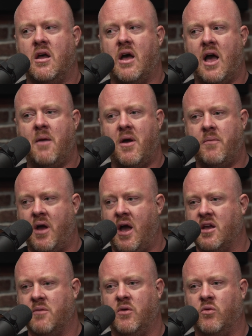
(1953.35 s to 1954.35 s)
I
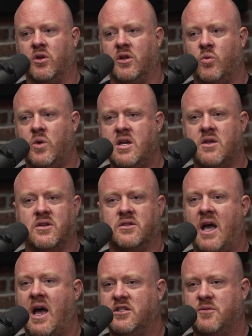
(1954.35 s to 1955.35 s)
could be really weak in this
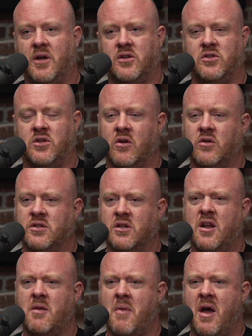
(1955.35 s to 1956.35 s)
aspect, you know, because a
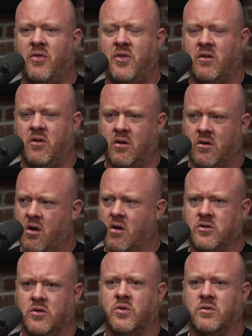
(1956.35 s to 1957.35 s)
lot of men think like, oh,
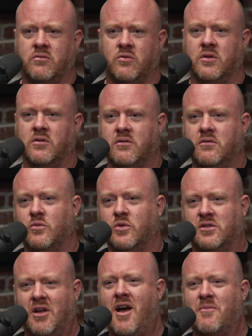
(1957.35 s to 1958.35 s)
dude, when
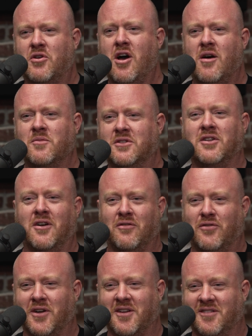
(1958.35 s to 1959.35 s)
time comes, you
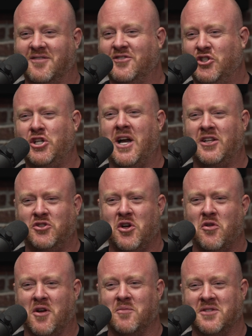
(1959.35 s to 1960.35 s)
know, freaking G.I.
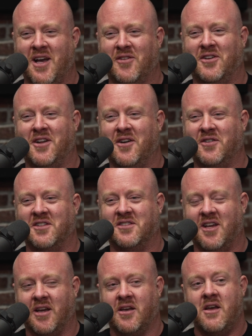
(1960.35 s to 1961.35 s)
Joe comes out, you know, and it's
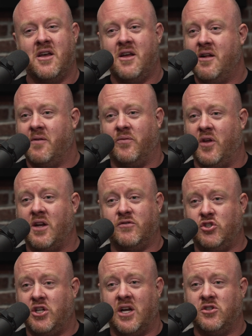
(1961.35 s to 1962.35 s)
like, not if
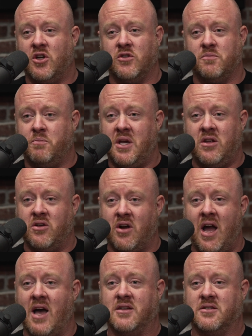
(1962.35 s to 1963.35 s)
G.I. Joe's beating your
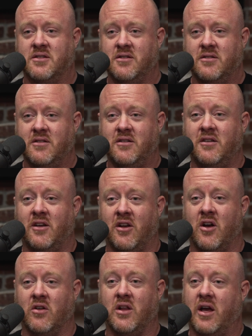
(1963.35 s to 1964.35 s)
ass, you
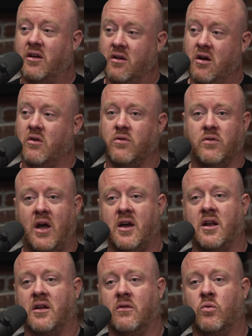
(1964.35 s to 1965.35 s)
know, like, oh, I
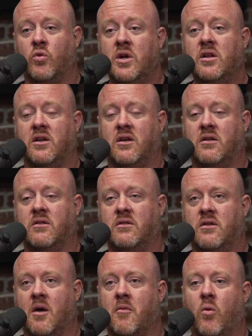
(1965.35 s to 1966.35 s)
got to really
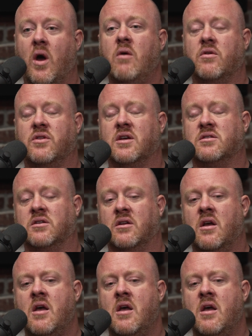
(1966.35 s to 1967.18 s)
come away with this. And